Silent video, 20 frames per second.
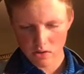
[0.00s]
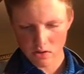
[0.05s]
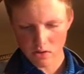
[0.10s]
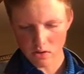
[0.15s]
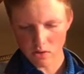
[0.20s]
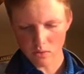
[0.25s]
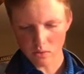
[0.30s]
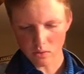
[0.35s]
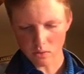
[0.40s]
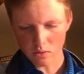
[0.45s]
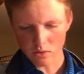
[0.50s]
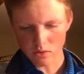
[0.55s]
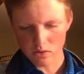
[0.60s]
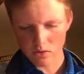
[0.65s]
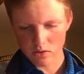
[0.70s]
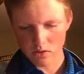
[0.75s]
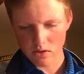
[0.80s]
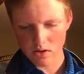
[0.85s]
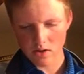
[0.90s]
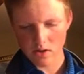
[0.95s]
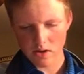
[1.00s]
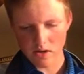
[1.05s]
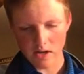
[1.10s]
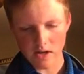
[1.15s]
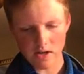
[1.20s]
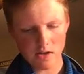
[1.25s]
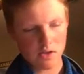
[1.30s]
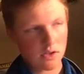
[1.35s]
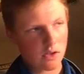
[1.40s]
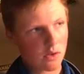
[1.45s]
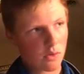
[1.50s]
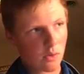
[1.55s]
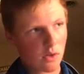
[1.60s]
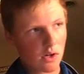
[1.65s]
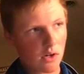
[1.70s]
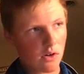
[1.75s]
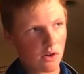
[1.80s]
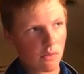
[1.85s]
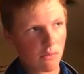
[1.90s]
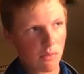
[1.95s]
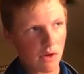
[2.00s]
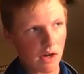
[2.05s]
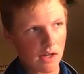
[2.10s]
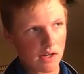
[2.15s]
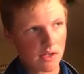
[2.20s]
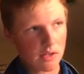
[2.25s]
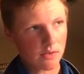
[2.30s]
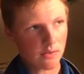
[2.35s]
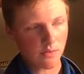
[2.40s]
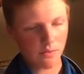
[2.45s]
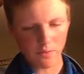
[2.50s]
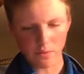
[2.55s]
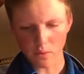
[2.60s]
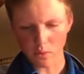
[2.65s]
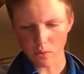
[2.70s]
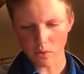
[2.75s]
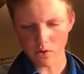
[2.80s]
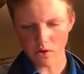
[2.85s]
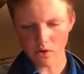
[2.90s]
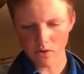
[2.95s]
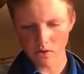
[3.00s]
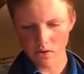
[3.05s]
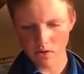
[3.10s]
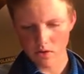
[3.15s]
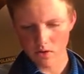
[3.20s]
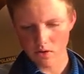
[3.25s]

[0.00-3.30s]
equals x squared minus 4